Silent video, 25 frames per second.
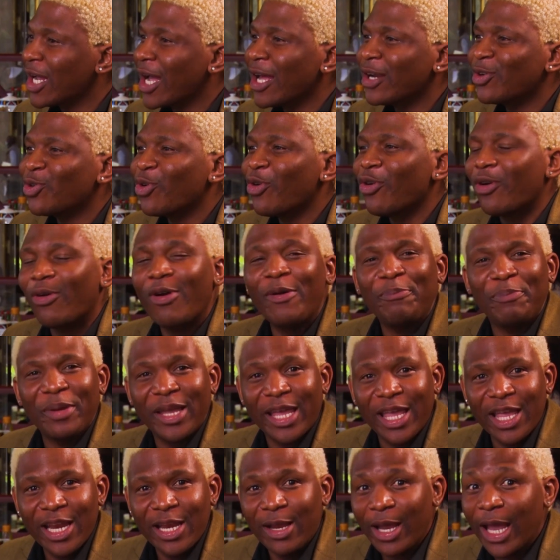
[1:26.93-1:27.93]
I got to go to a
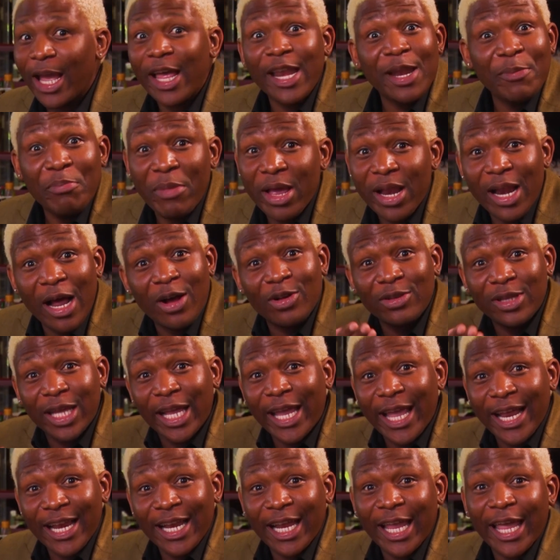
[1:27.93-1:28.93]
bikini. Any man out there
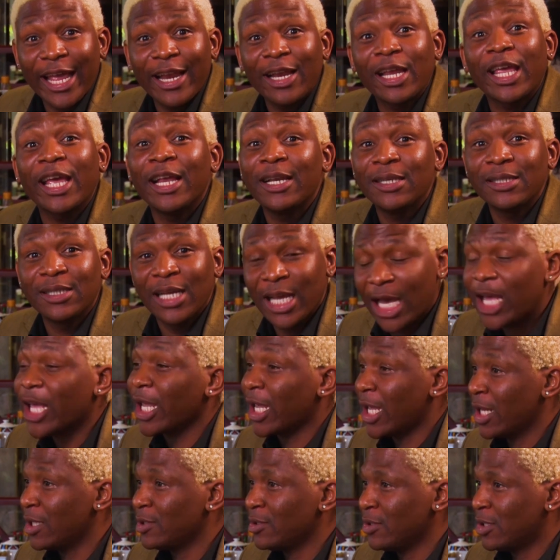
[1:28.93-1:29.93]

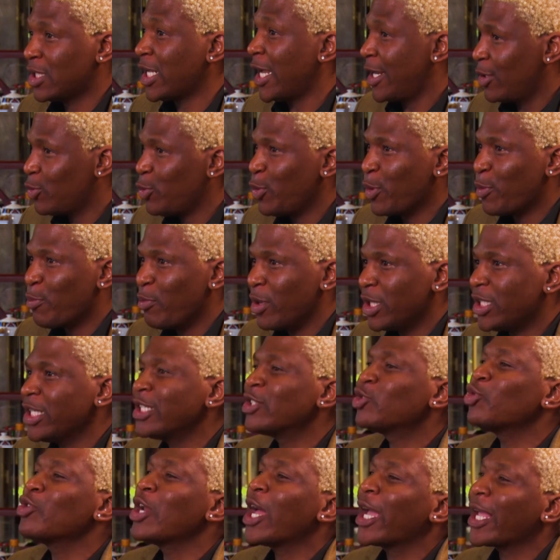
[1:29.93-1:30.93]
can side with me.
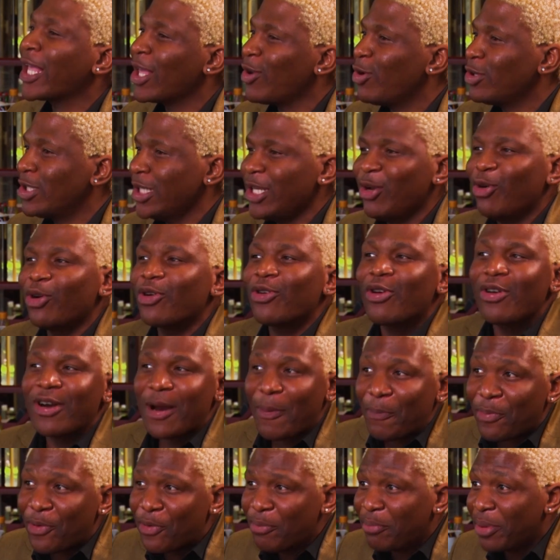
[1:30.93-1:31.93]
You don't agree with. You
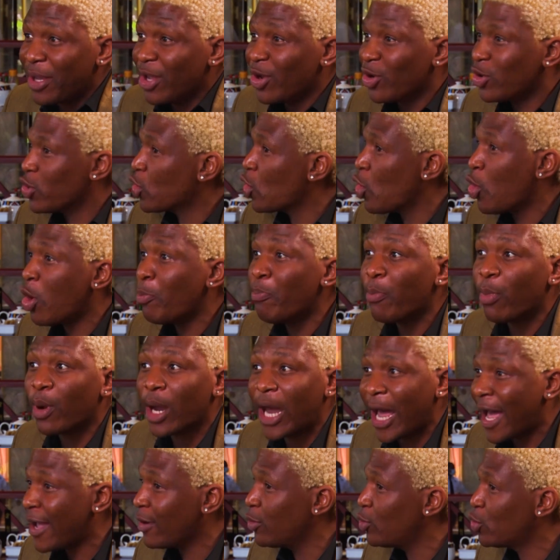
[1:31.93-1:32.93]
don't want to. No
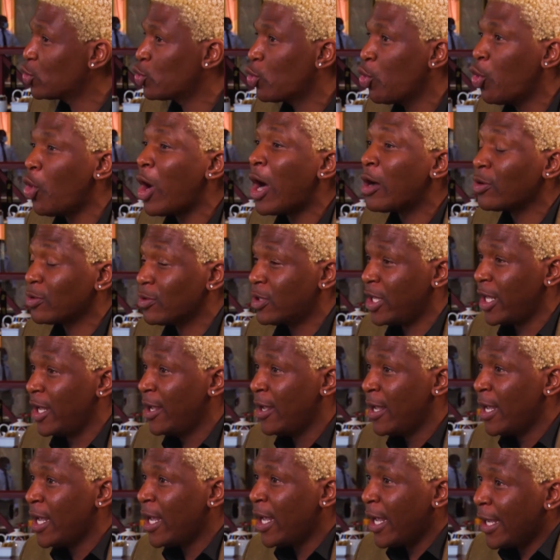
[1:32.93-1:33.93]
guy would go out
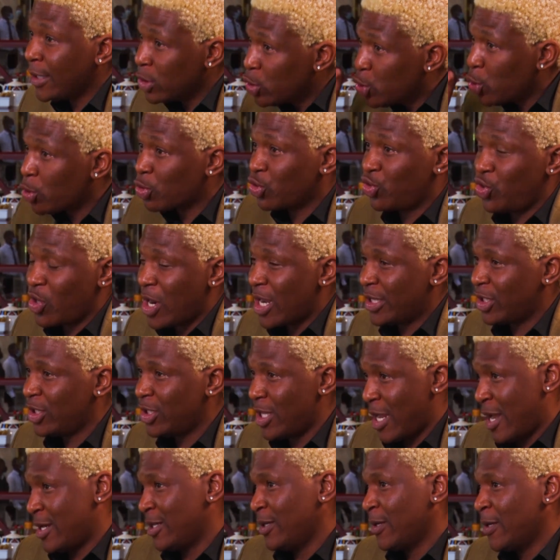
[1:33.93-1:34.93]
there and talk trash
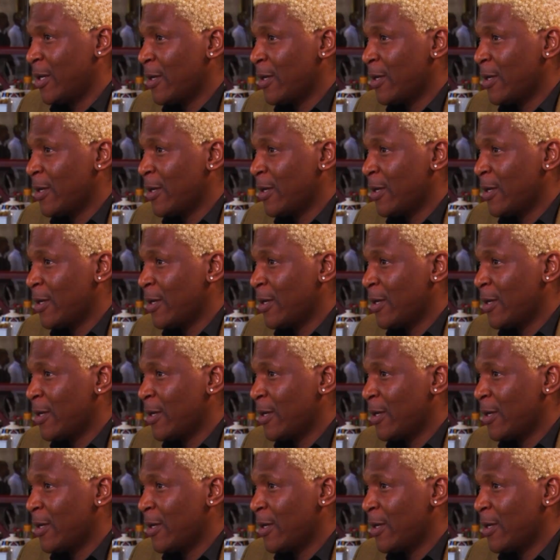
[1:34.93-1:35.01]
that.